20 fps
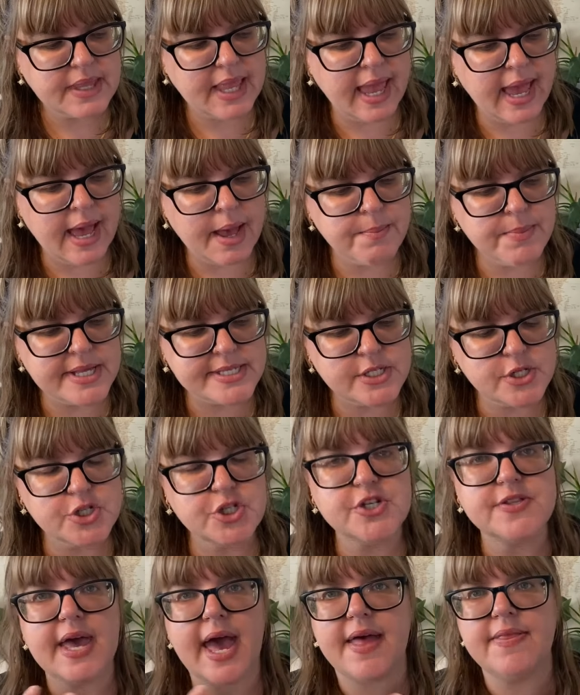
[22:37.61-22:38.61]
And so
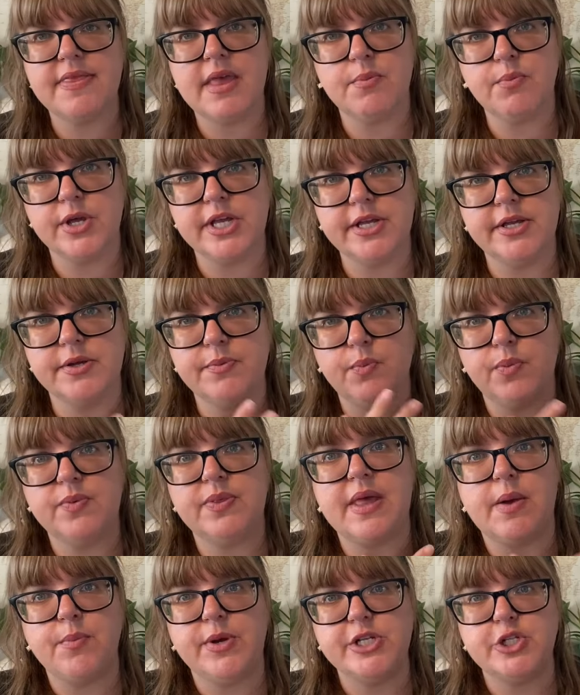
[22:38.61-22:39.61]
do that, and then we
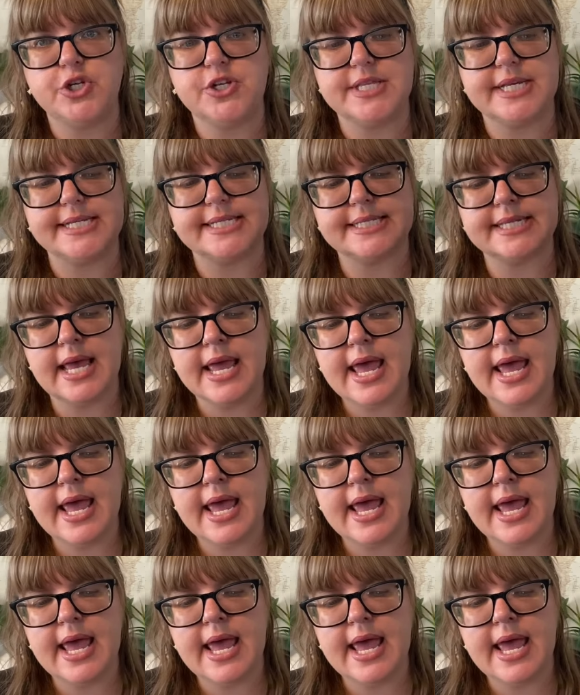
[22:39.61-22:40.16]
do this.